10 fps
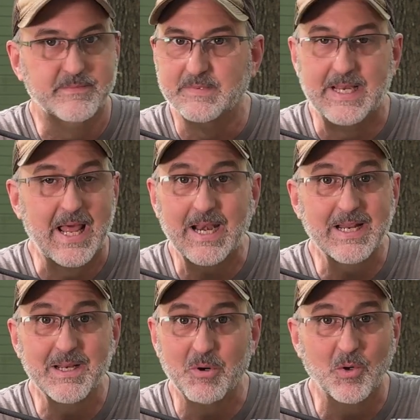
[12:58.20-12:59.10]
Not
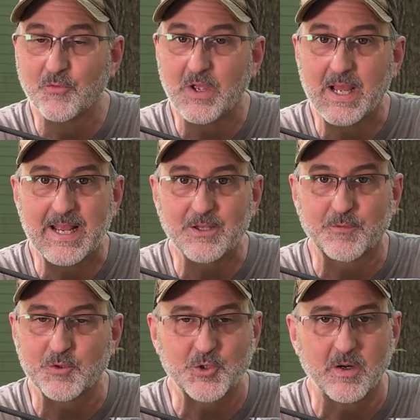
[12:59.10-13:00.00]
in the bullseye, that's
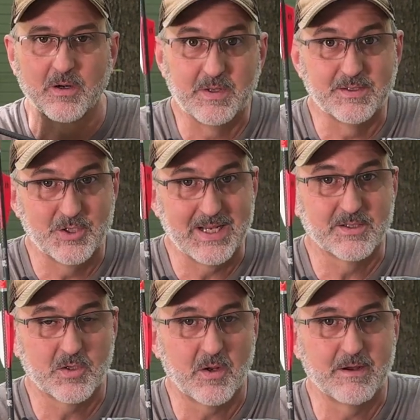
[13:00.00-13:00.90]
for sure.
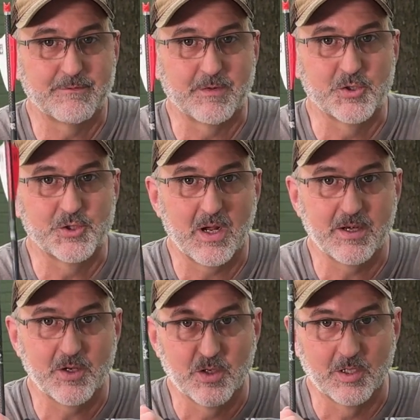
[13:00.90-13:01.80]
Chances are that first shot
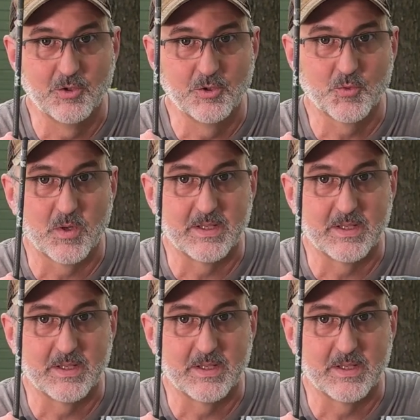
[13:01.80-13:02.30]
you're going to lose one of